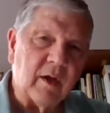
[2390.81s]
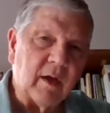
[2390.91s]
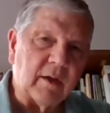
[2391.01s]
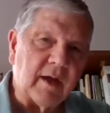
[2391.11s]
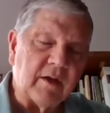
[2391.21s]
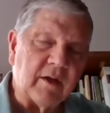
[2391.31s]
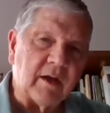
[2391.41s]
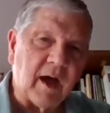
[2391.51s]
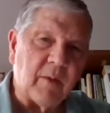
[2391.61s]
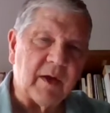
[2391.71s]
like you to
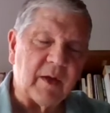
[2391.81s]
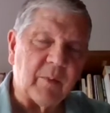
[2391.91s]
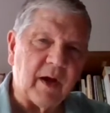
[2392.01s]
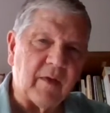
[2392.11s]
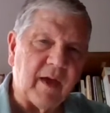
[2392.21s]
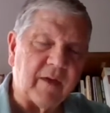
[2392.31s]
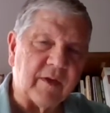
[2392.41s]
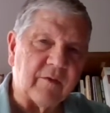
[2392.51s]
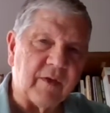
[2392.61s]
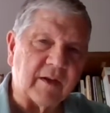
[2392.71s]
comment upon that, the
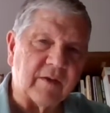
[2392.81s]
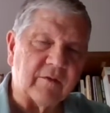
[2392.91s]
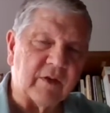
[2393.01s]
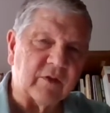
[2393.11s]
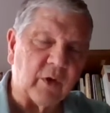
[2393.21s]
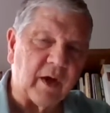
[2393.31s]
effectiveness or